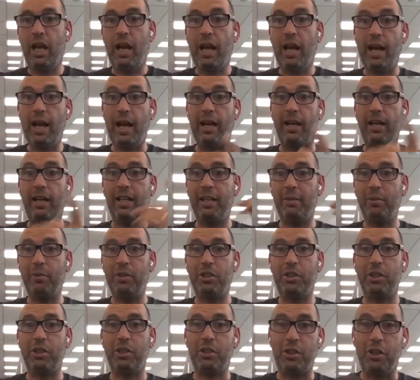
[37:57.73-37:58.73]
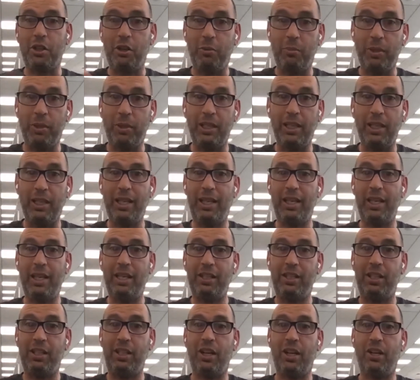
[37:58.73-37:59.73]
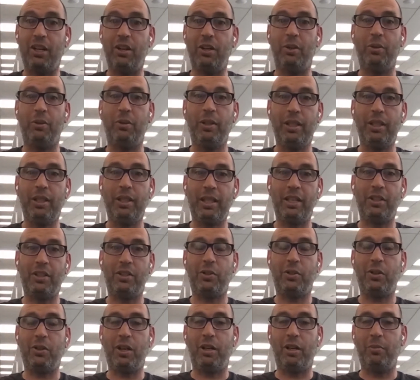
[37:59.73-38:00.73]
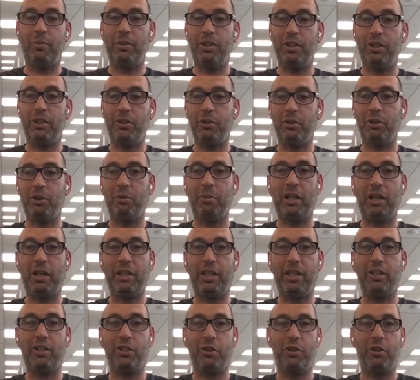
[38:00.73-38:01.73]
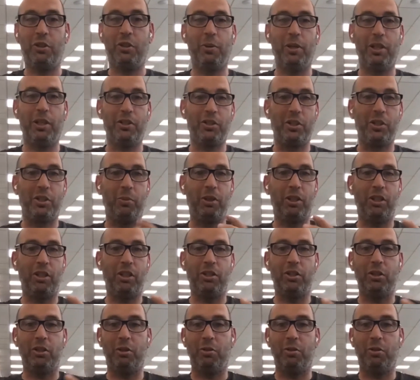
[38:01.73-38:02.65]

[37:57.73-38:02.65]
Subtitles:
Emma's just told me SEO. That's right. We did talk about that during the week. So we're going to do